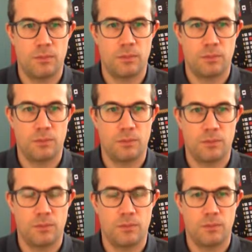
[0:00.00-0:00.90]

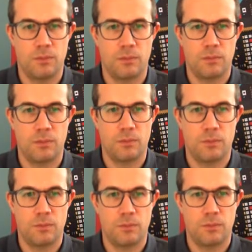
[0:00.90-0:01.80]

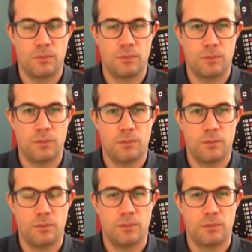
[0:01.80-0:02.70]

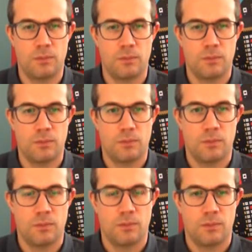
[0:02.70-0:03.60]

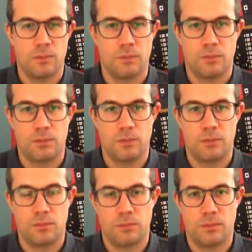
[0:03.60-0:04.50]

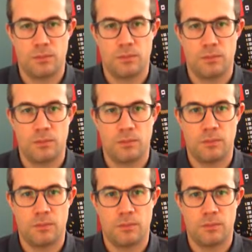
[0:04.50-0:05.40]

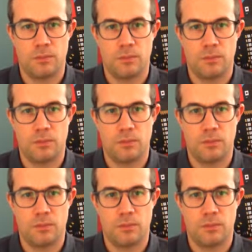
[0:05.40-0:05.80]
[no speech]